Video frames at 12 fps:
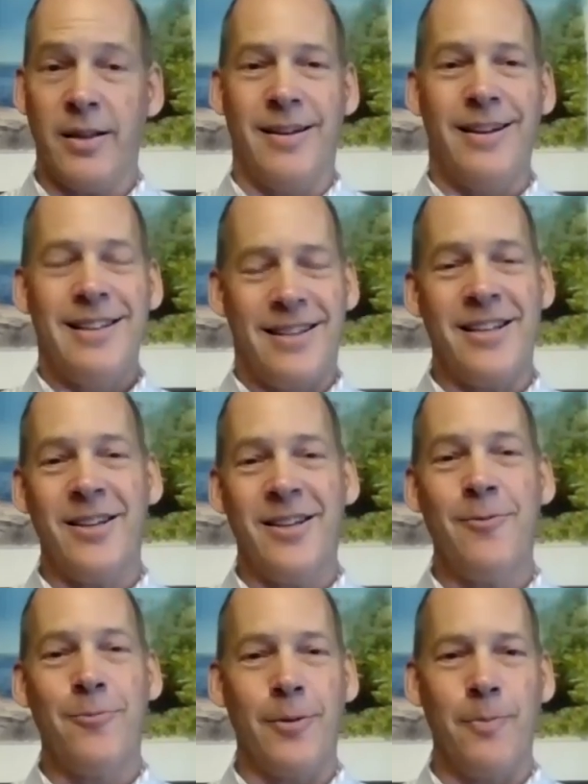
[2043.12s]
they
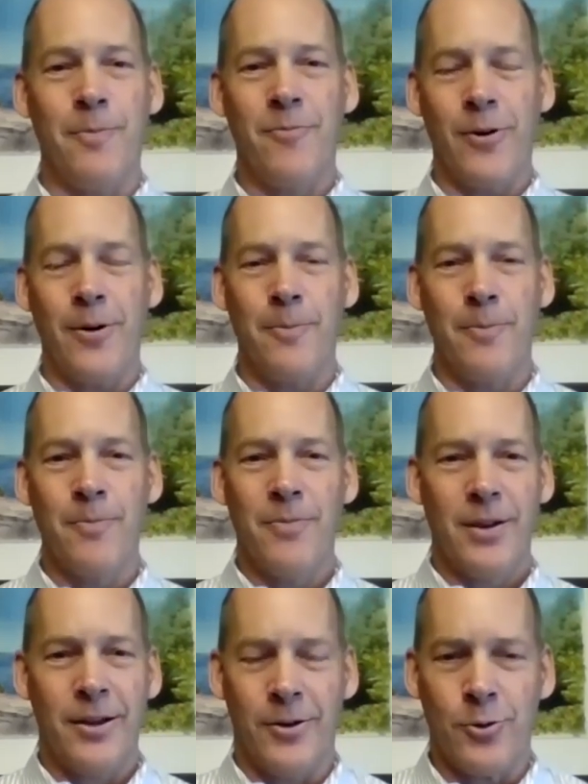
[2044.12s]
did from
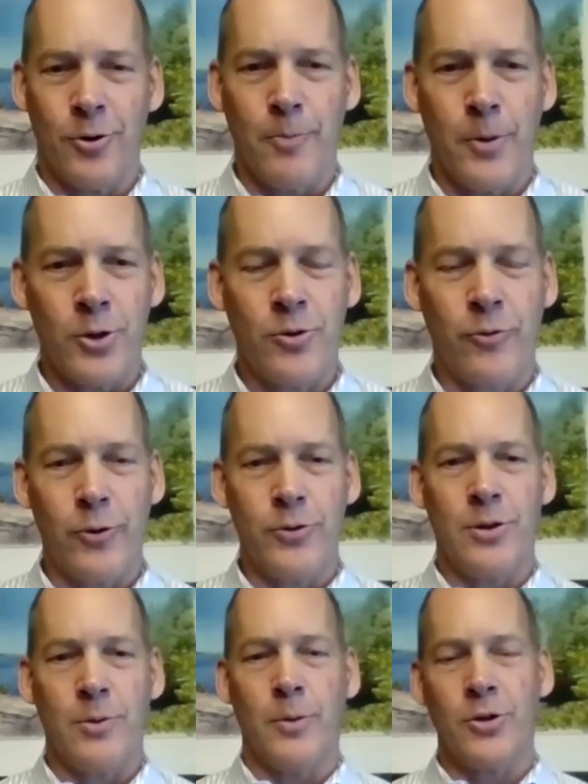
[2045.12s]
sort of March
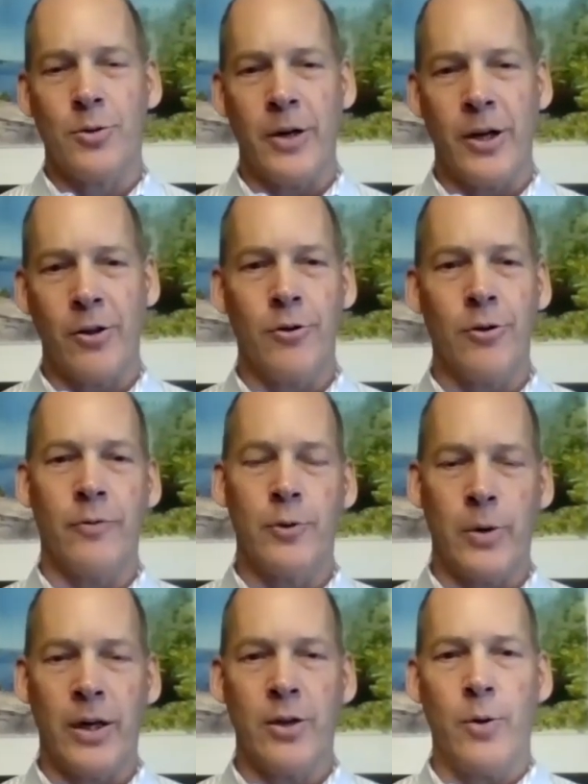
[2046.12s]
1st to March 23rd of
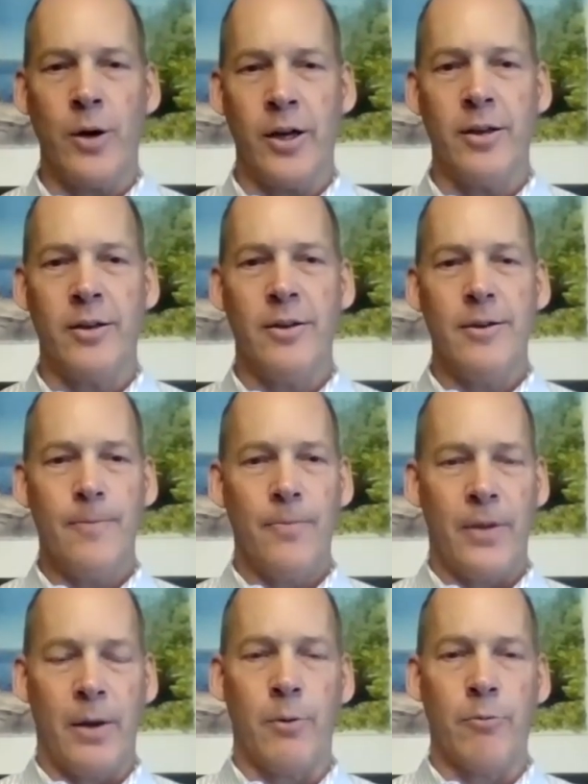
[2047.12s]
2020.
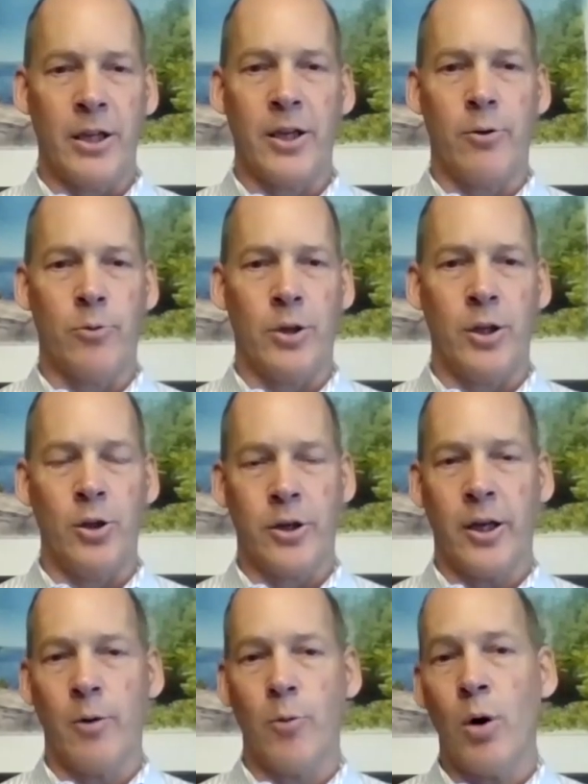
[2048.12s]
They were really only
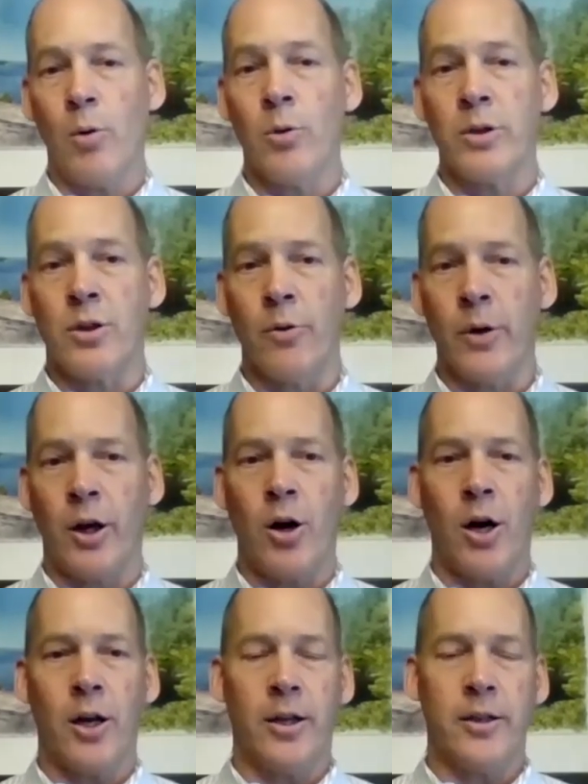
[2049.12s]
looking at what was going
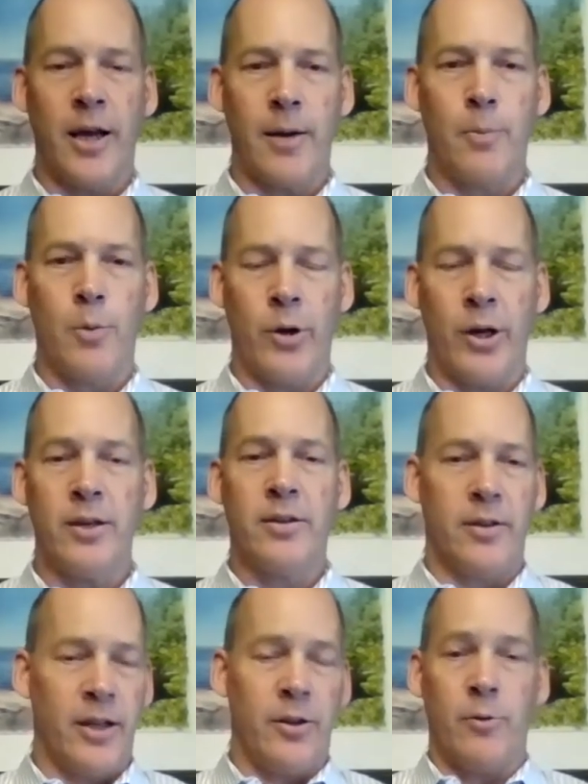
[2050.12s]
on at that point.
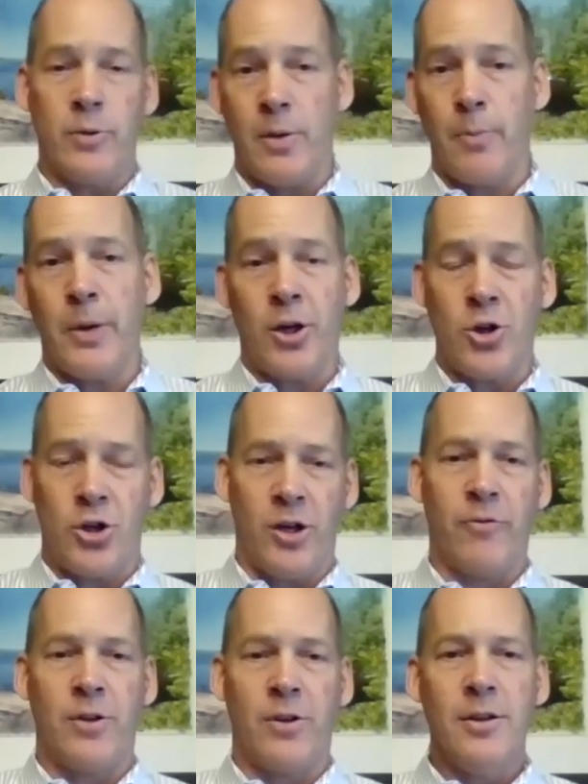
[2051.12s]
And then there was a big
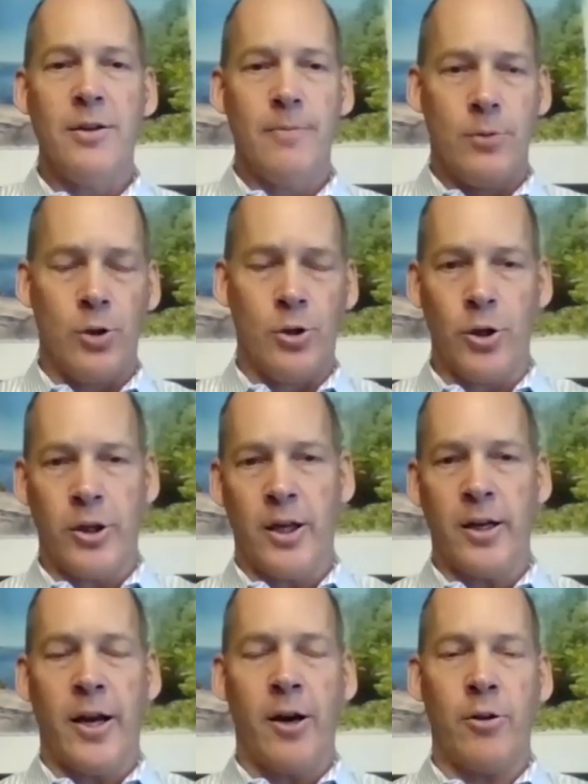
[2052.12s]
shift to
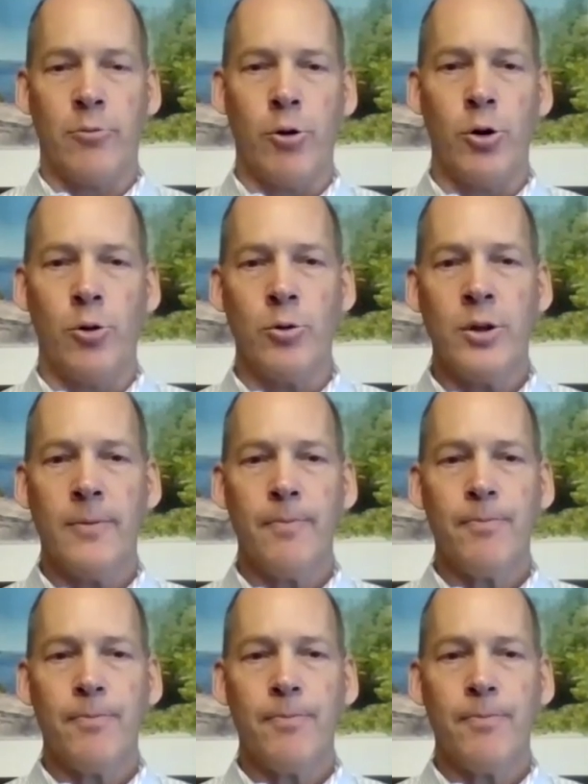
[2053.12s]
looking down the road.